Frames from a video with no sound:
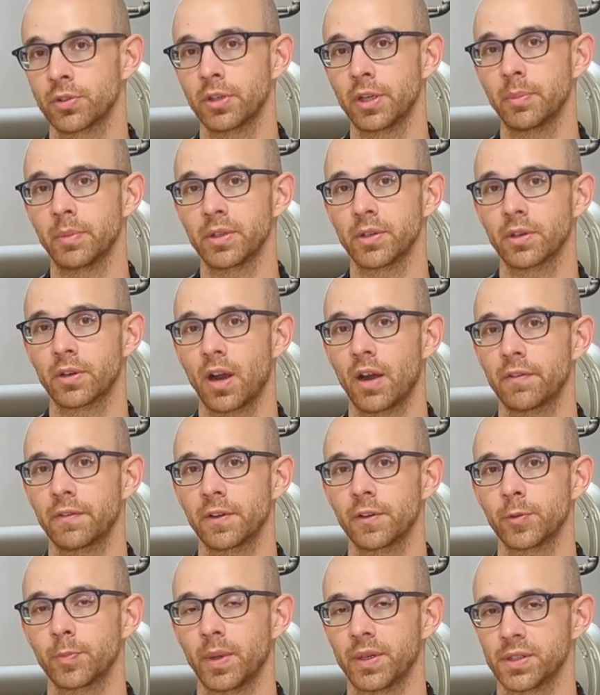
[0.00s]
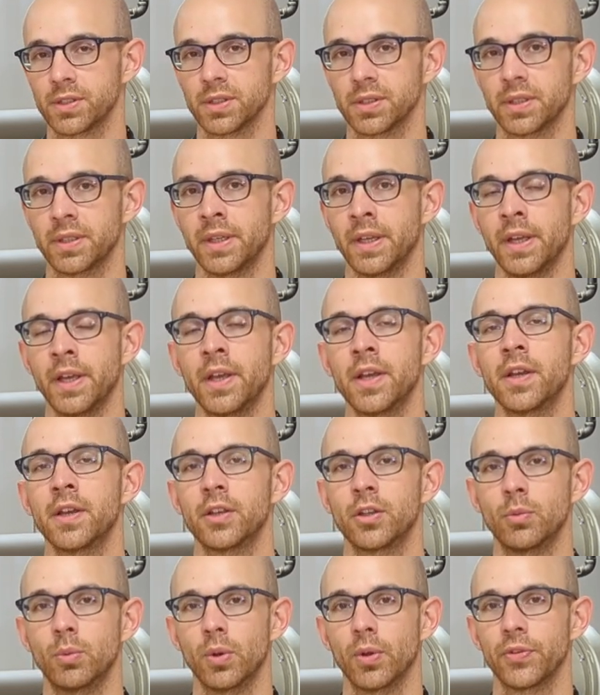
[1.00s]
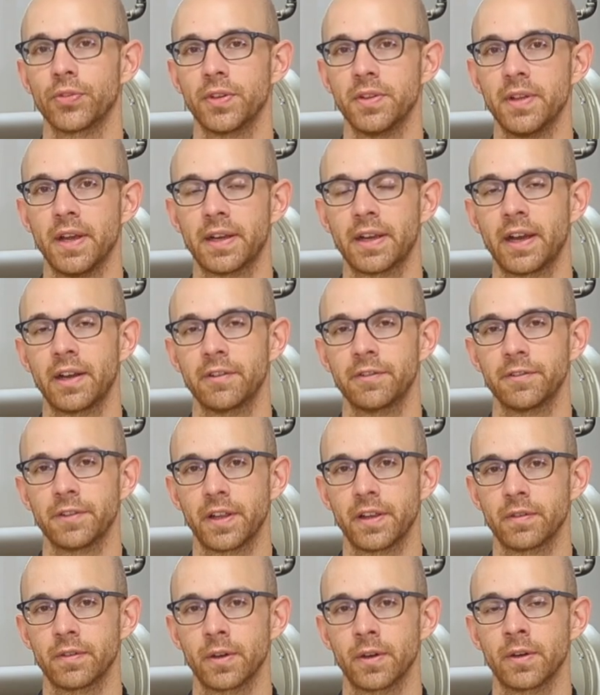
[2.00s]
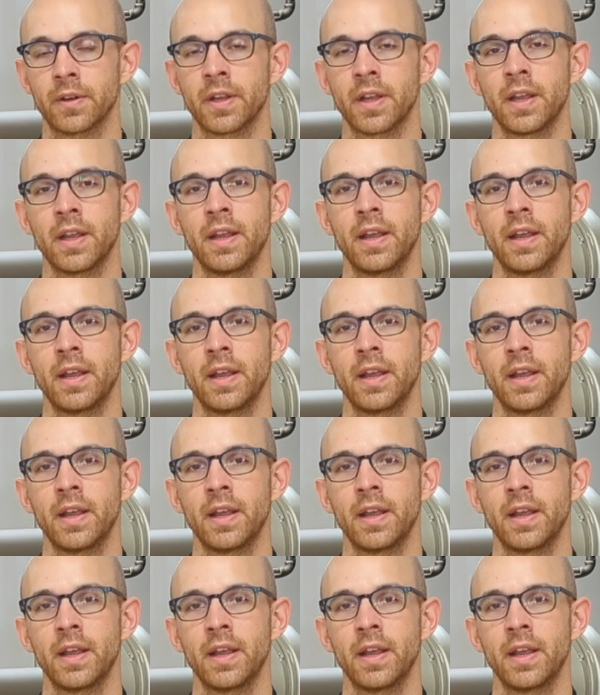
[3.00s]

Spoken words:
cream in your coffee especially, you will see that kind of flavor.